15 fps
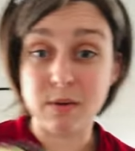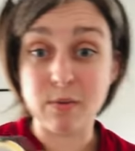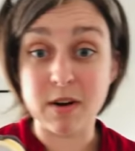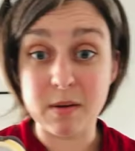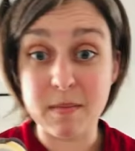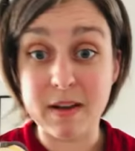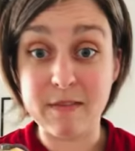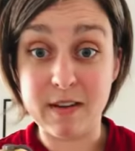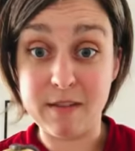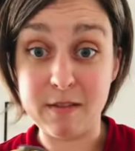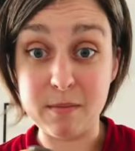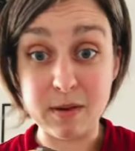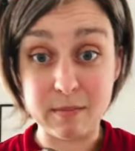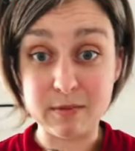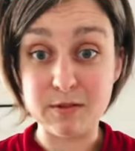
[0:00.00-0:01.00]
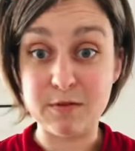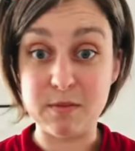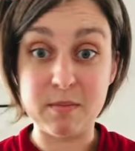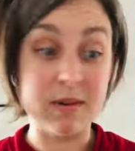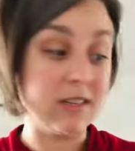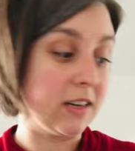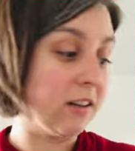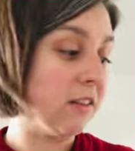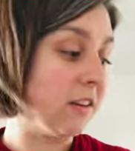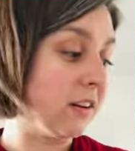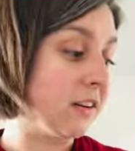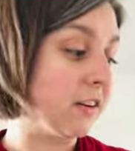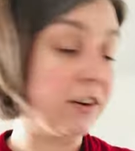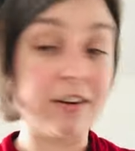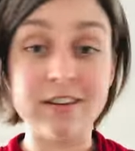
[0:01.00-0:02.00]
one of my favorite pumps from Medela
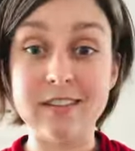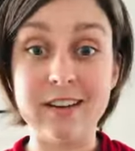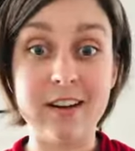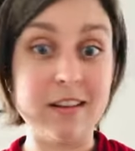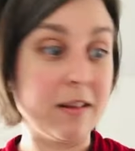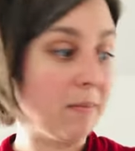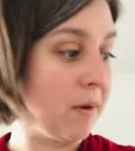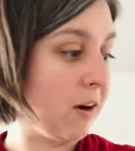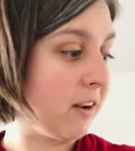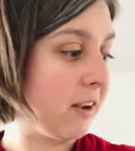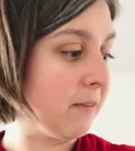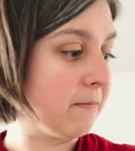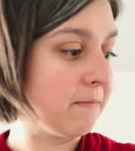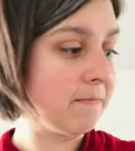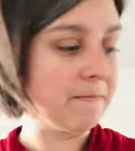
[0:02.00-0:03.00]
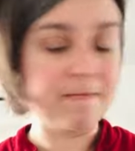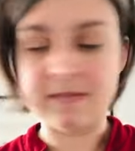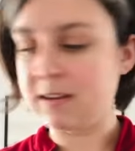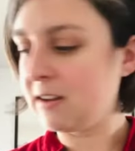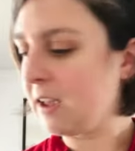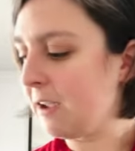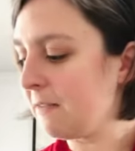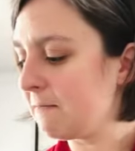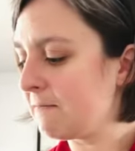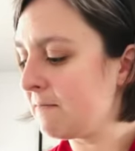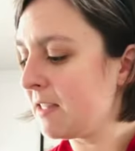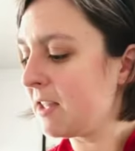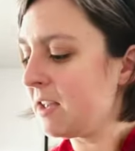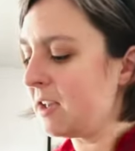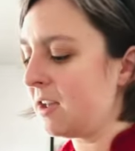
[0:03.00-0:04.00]
currently on the market. Okay.
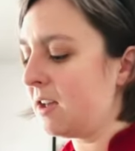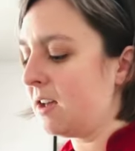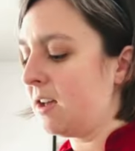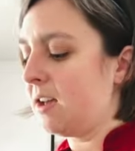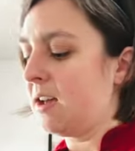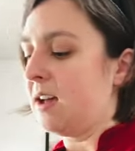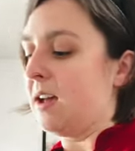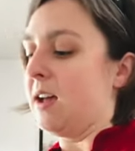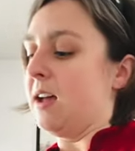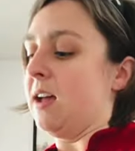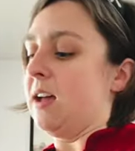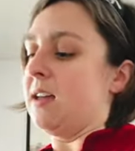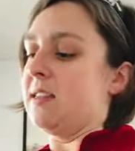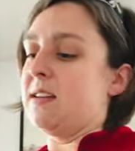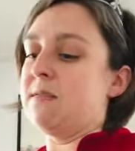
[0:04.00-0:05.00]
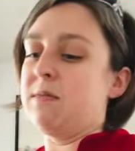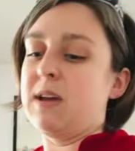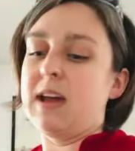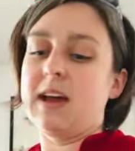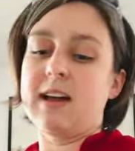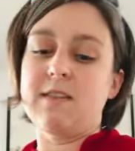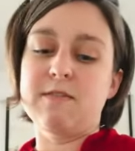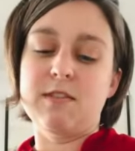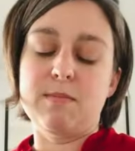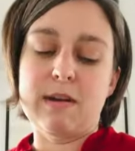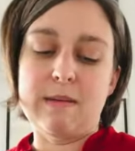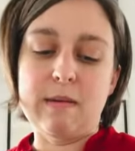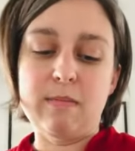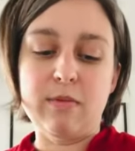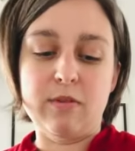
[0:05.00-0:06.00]
And then we have the
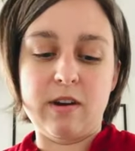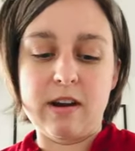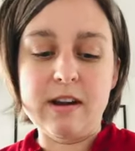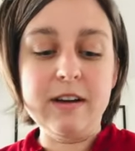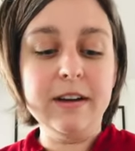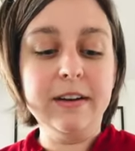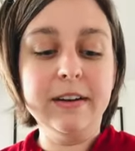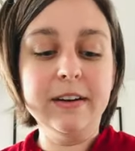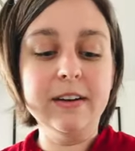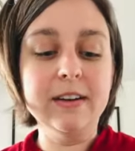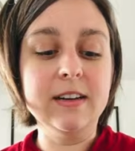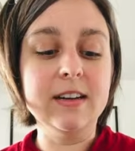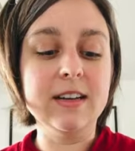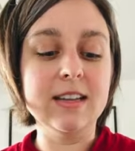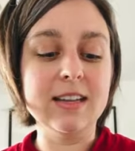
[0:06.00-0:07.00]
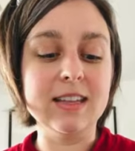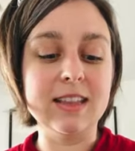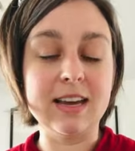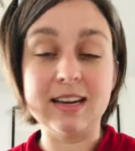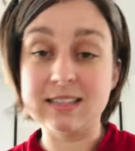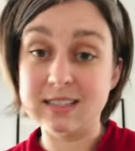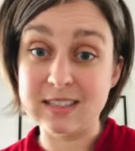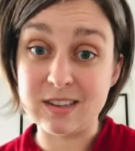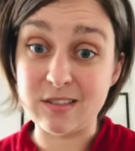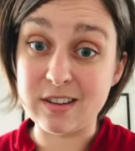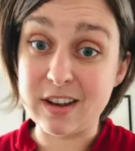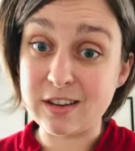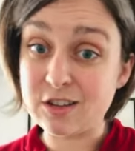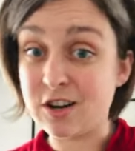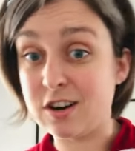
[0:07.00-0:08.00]
Baby Buddha that is still
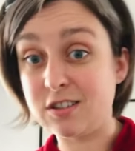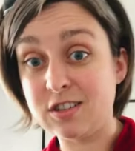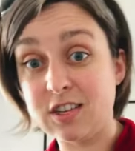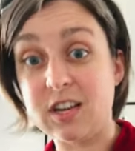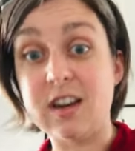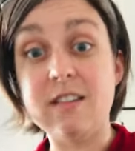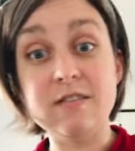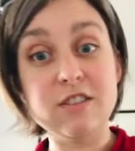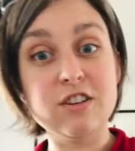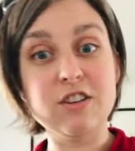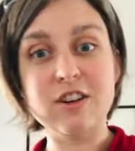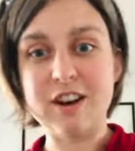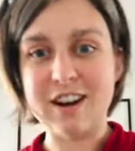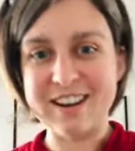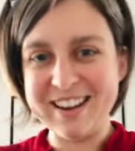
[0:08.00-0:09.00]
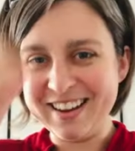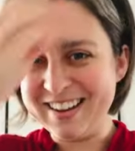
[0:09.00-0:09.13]
not charged enough to turn on.